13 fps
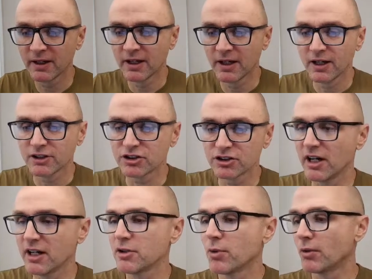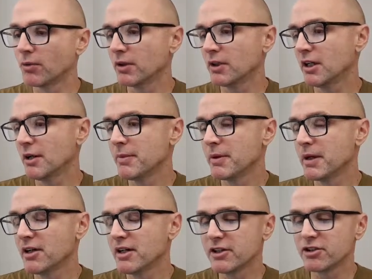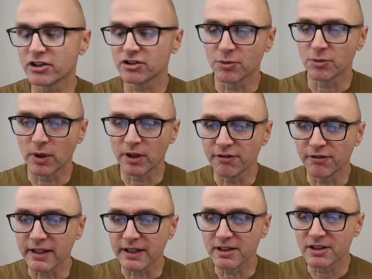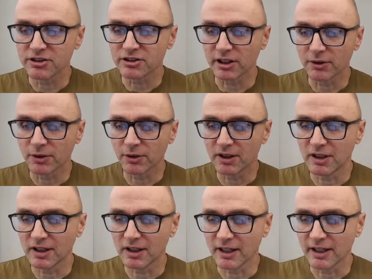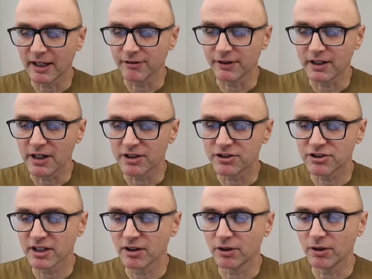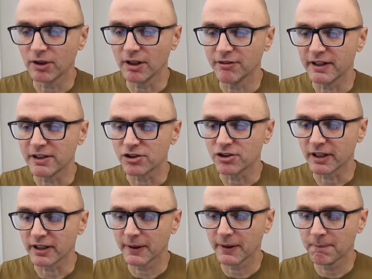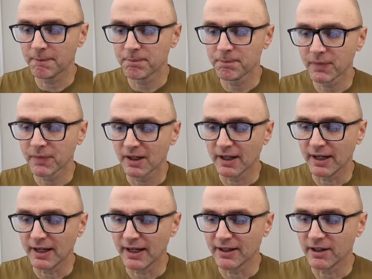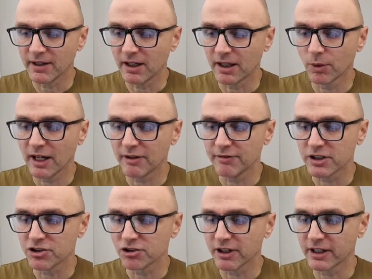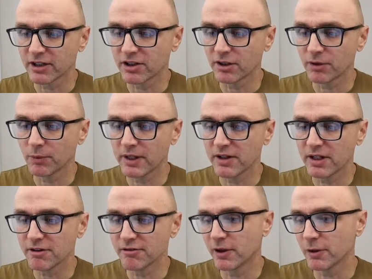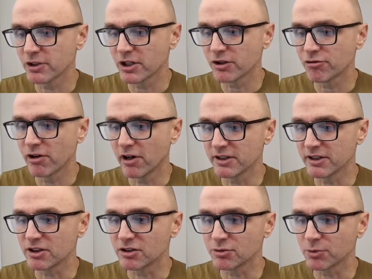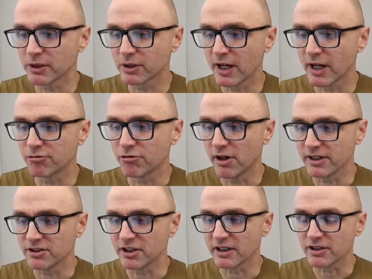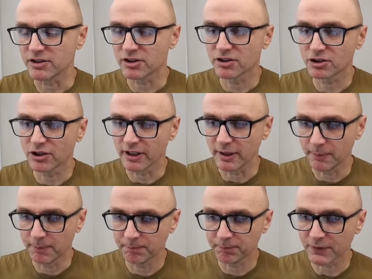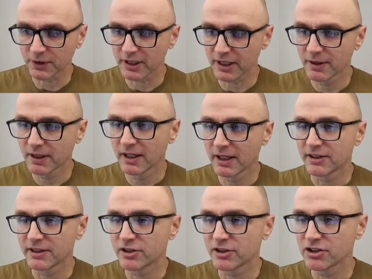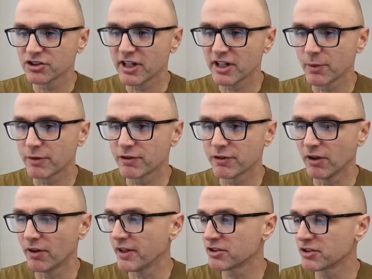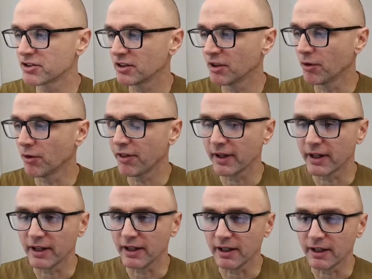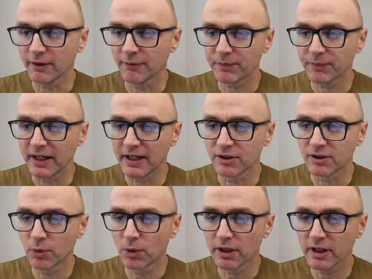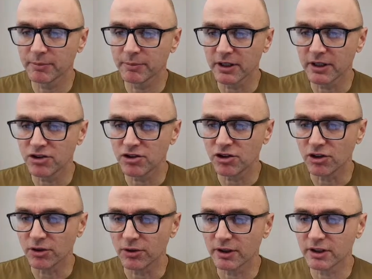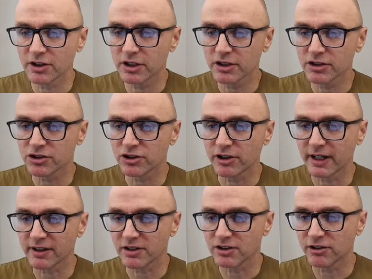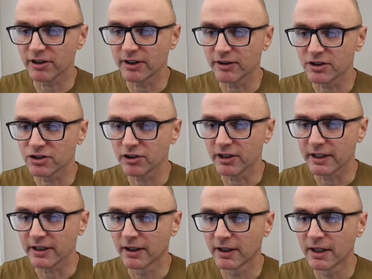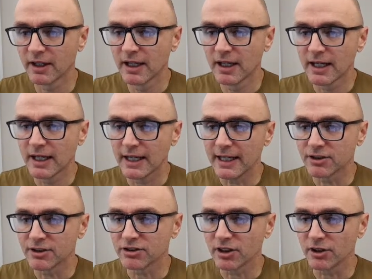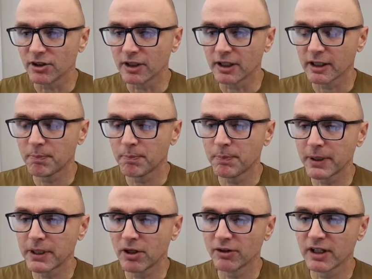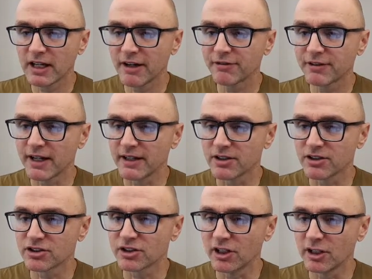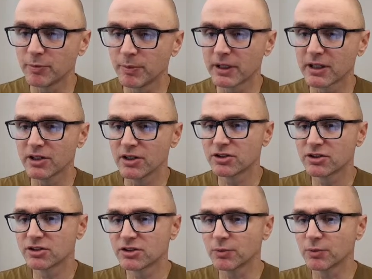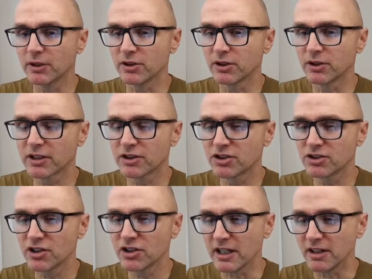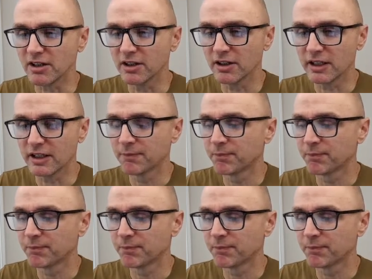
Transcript: So I'm only interested in one event, so I'll have a single event trigger, and I will have it triggered when the voltage rises. We call that a rising edge trigger. Okay. Notice now we've got this little thing here, and what I'm going to do, you can just drag this around the screen, and so I'm going to put it on the left hand side because, well, you're going to see that the